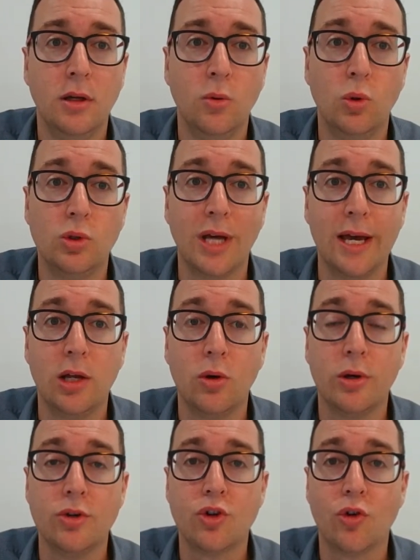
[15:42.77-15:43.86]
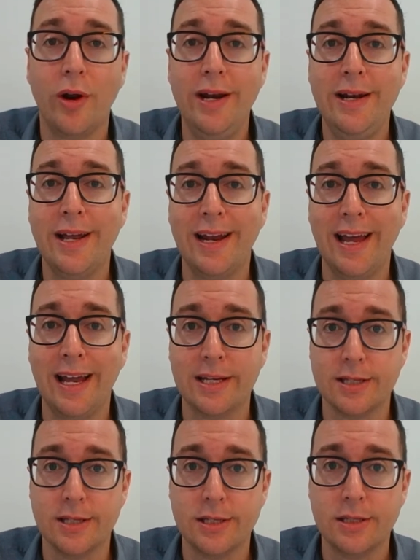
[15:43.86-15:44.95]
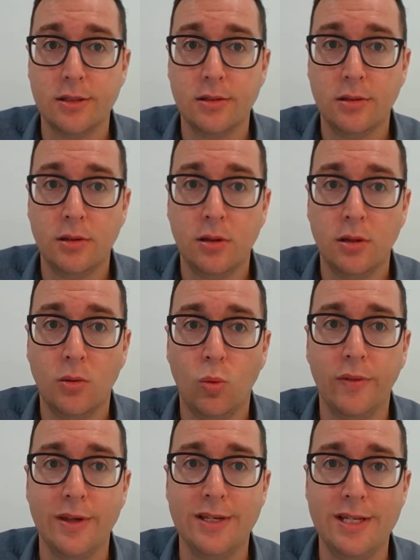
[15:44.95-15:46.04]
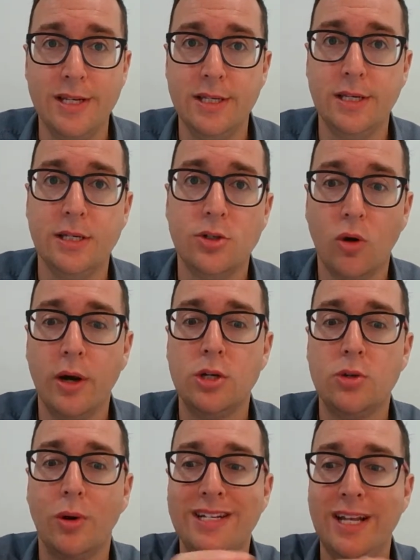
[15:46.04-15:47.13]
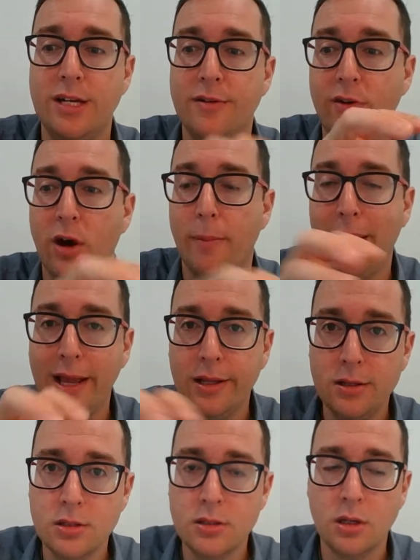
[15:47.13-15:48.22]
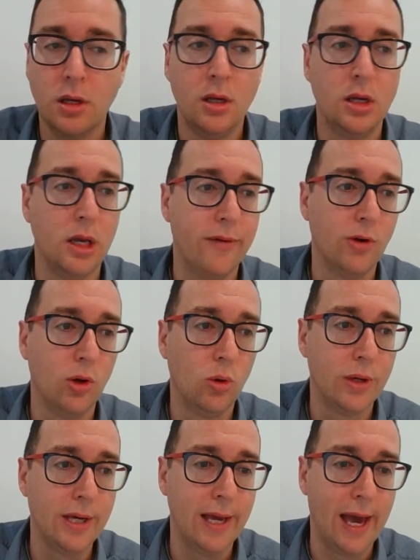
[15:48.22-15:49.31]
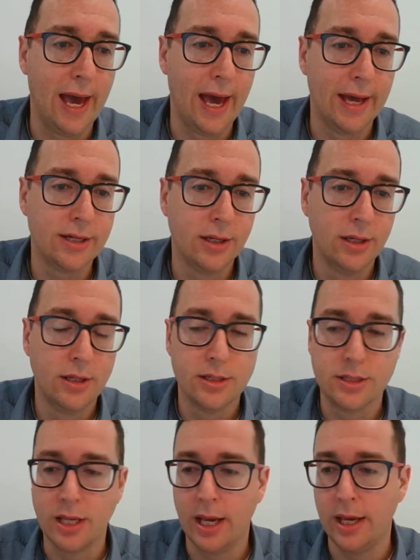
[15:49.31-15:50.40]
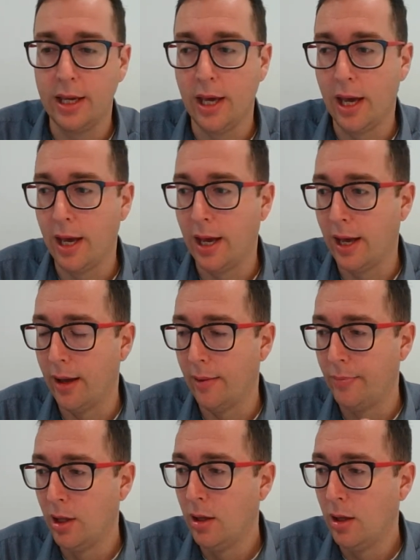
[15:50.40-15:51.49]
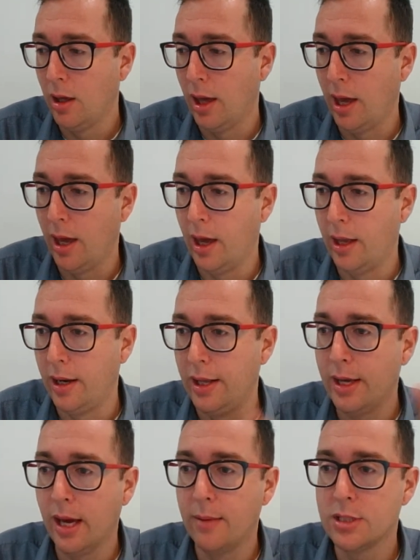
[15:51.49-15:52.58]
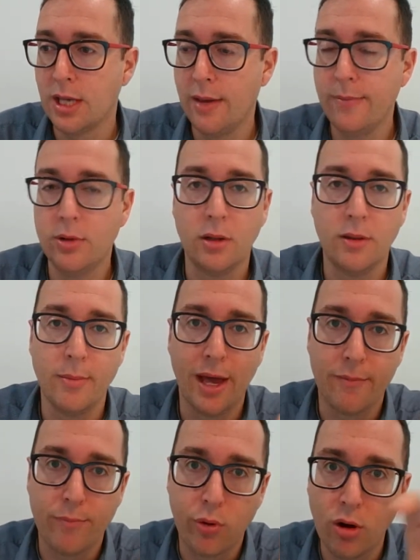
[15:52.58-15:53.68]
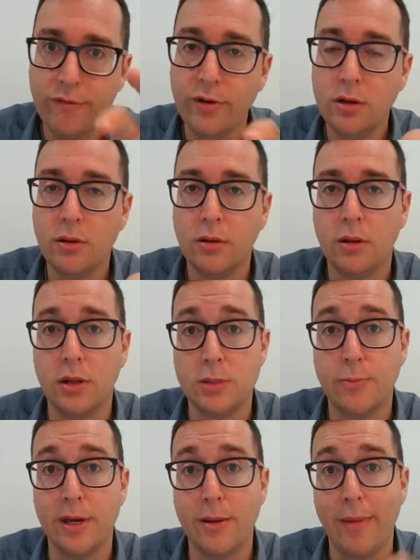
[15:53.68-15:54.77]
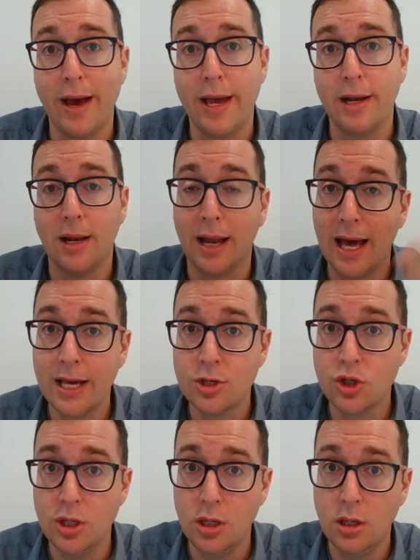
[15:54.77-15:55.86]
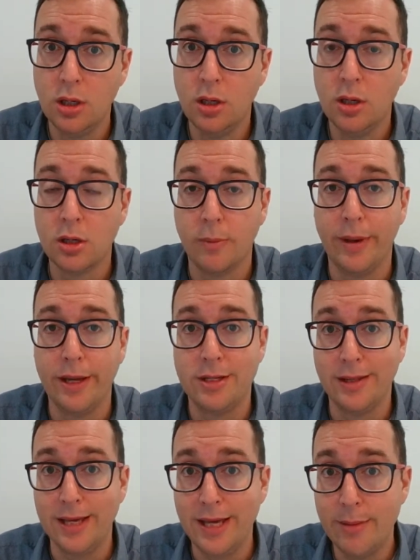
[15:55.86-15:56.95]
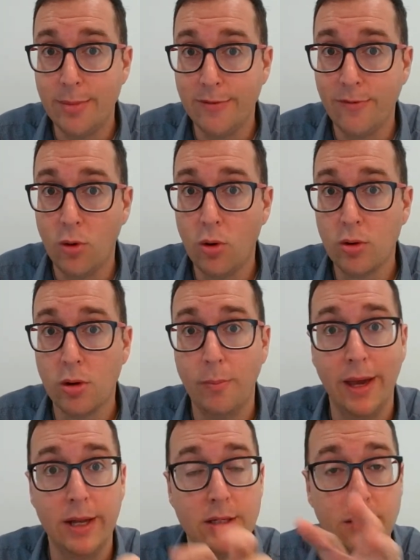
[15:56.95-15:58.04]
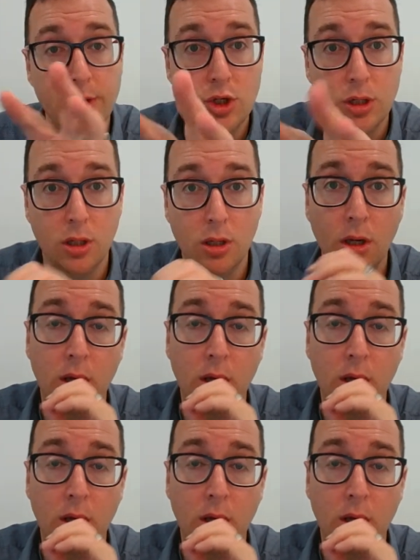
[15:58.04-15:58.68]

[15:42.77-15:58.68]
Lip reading: We'll take a look at trend analysis. What this is trying to identify patterns. If you're looking at, say, an income statement and the amount of profit that's being made last year compared to the year before compared to this year,